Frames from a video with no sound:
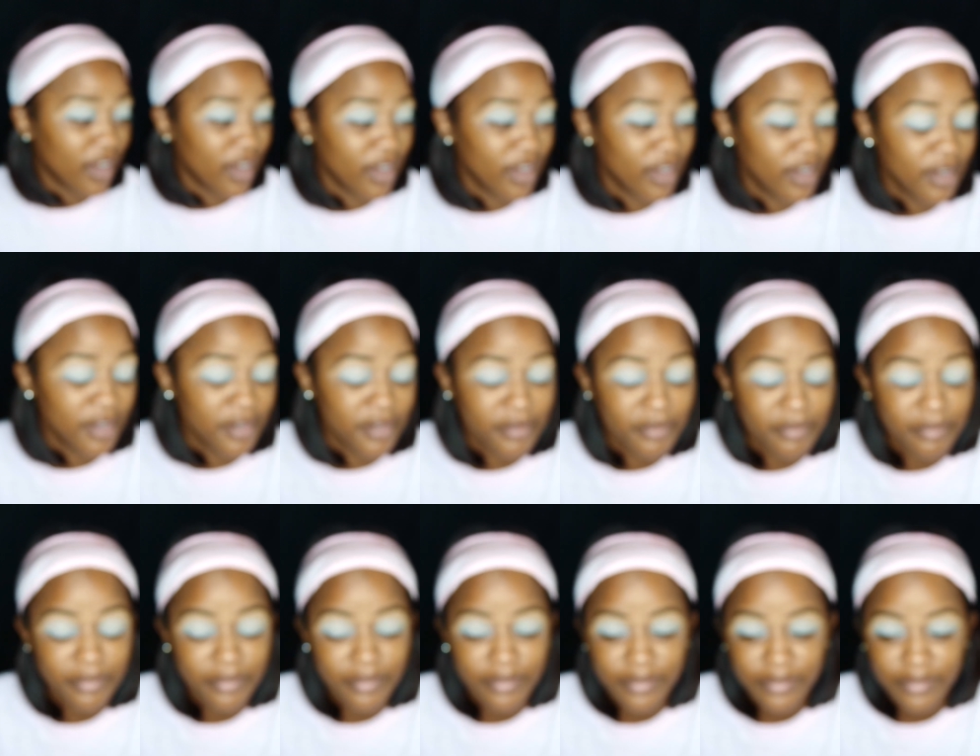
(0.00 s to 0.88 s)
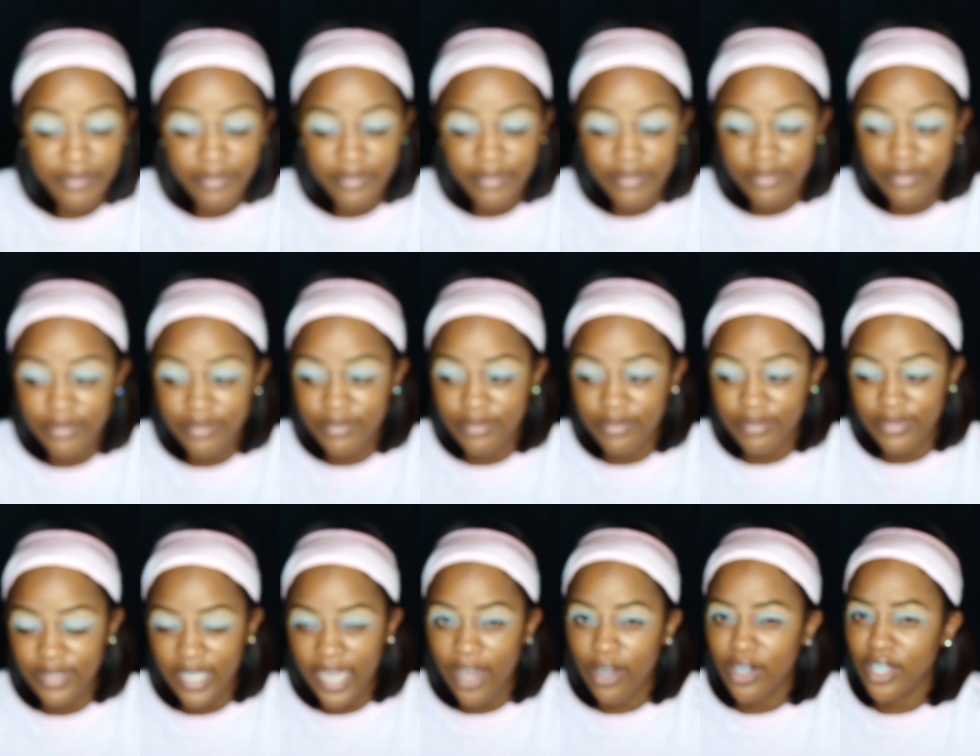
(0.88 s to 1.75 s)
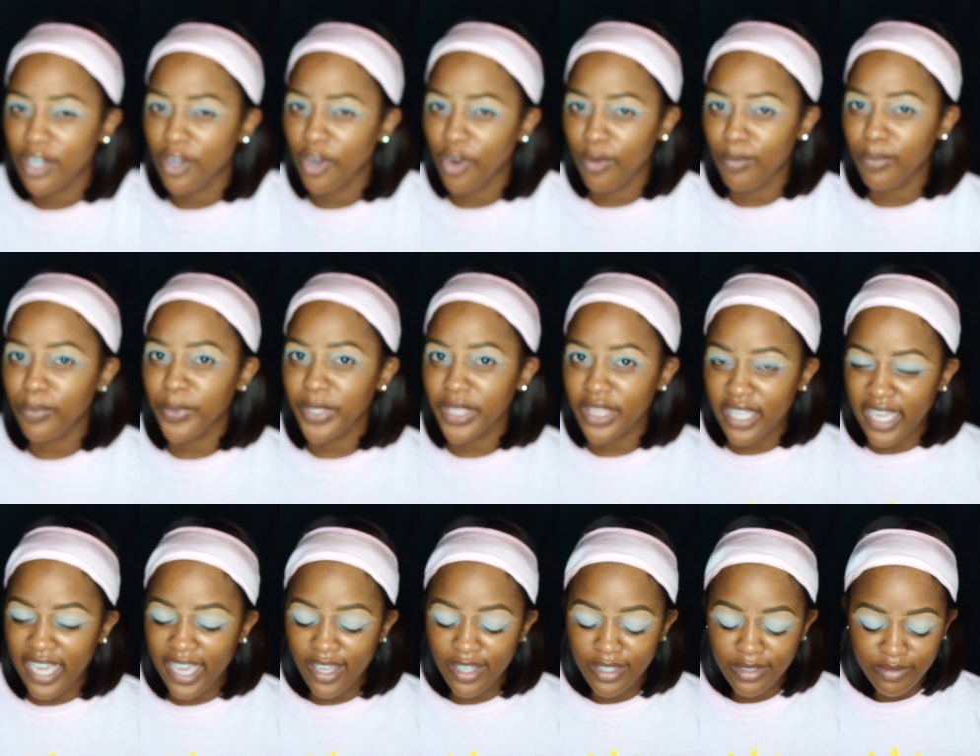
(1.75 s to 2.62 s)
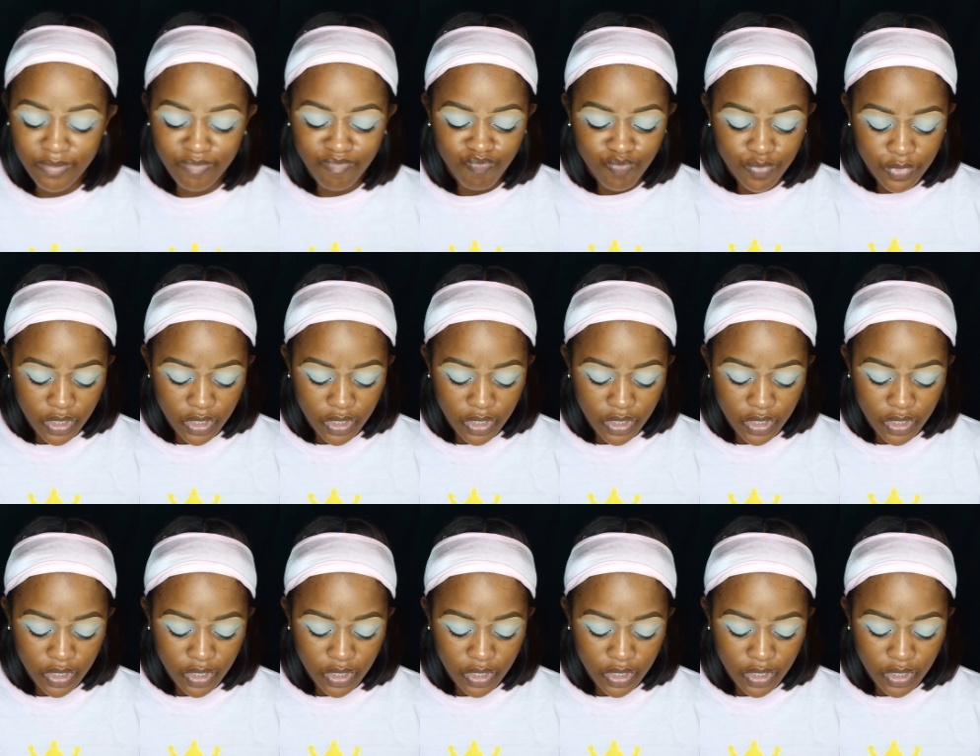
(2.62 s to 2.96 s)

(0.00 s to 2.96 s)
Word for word: how to cope with that.